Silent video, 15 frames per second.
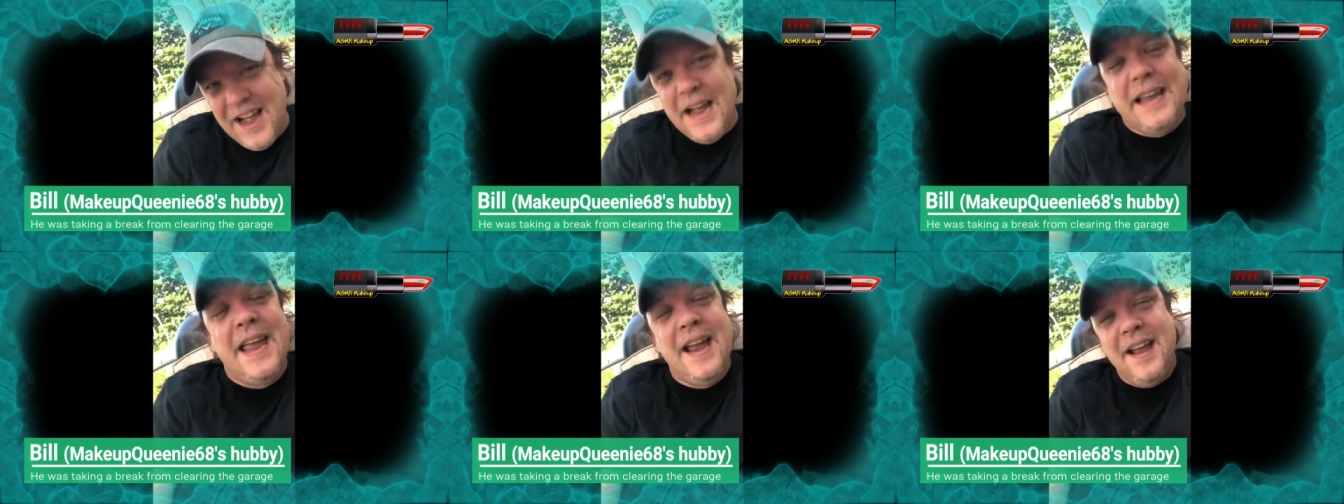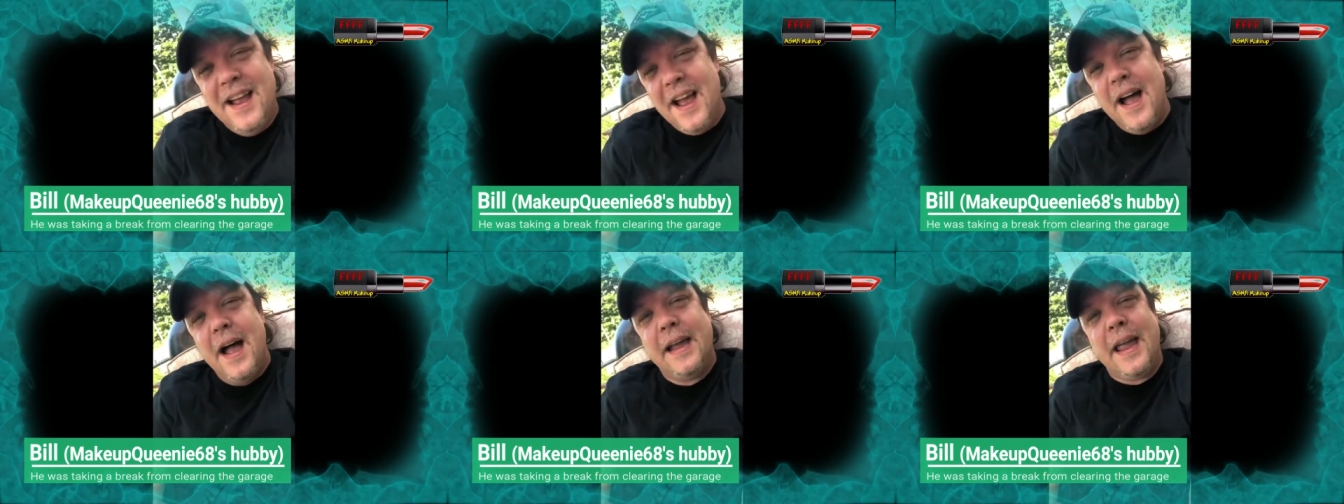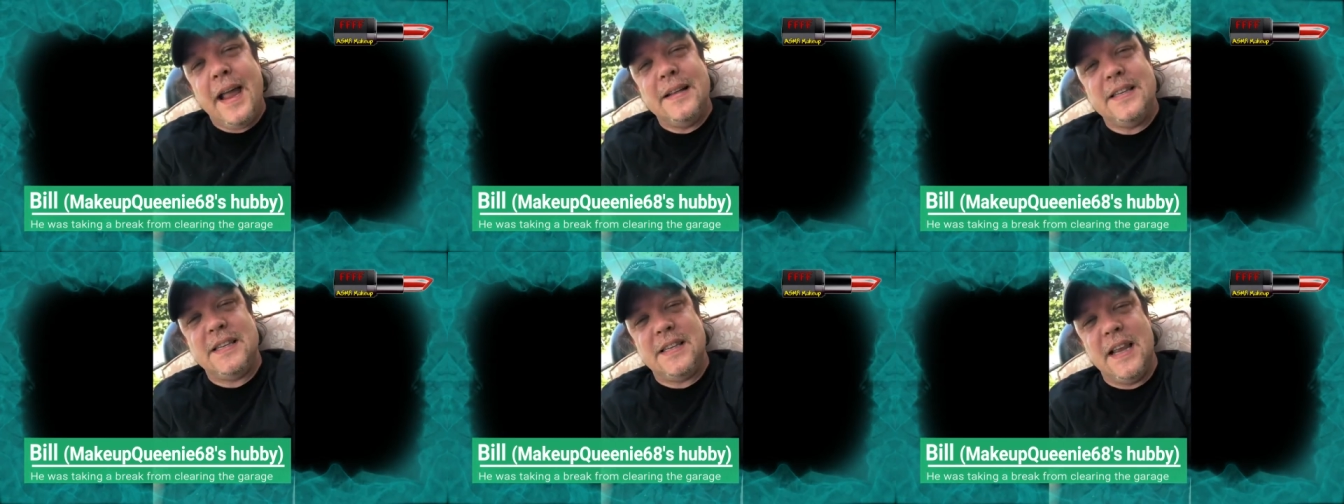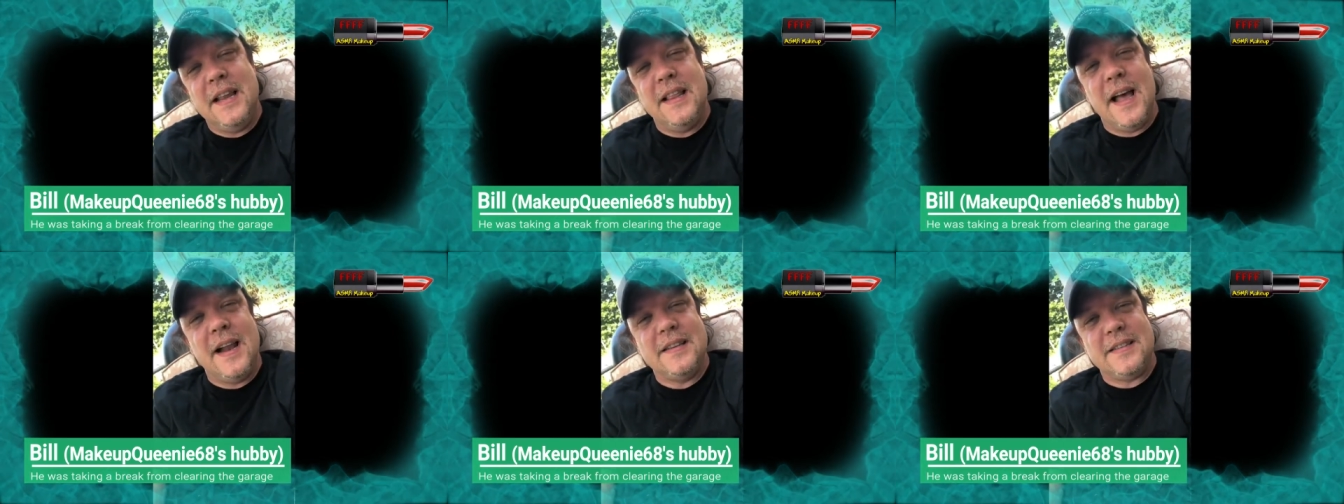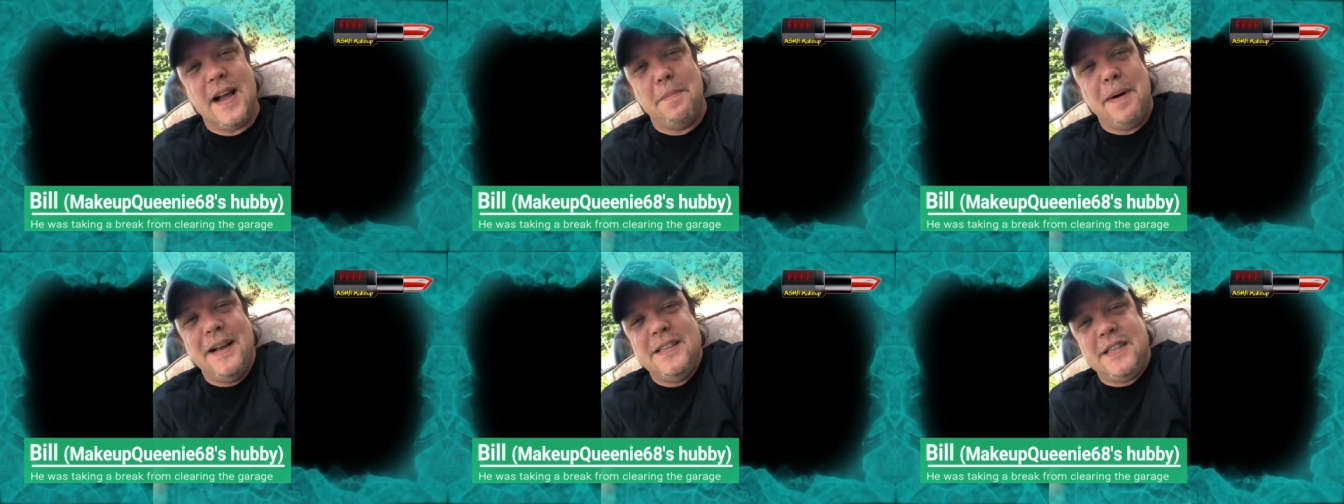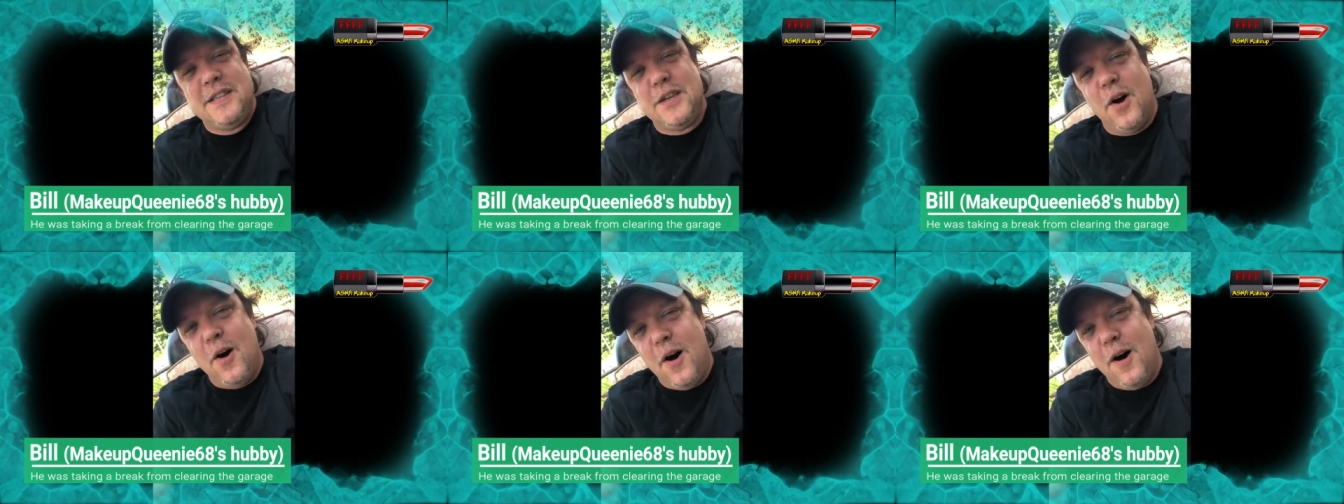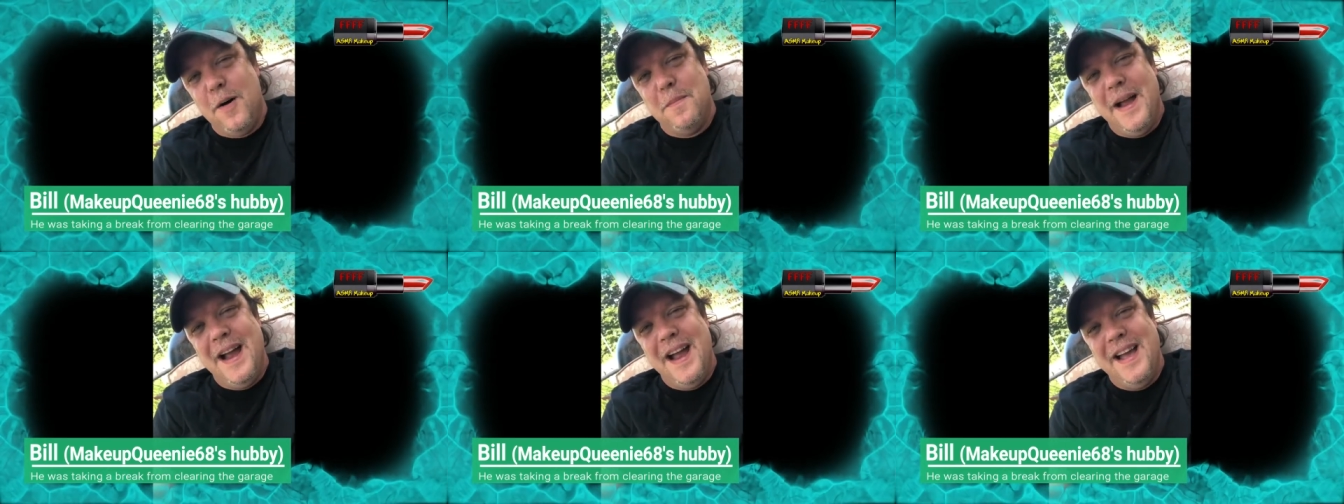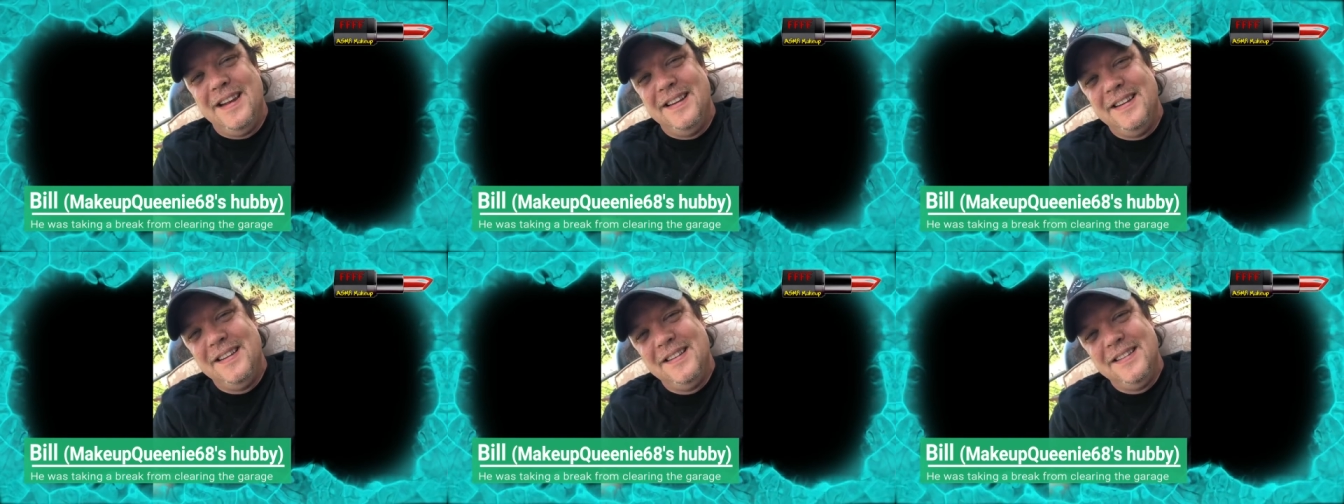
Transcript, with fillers: I, can't, I can't sing that. It's not my song, man. It's not my song.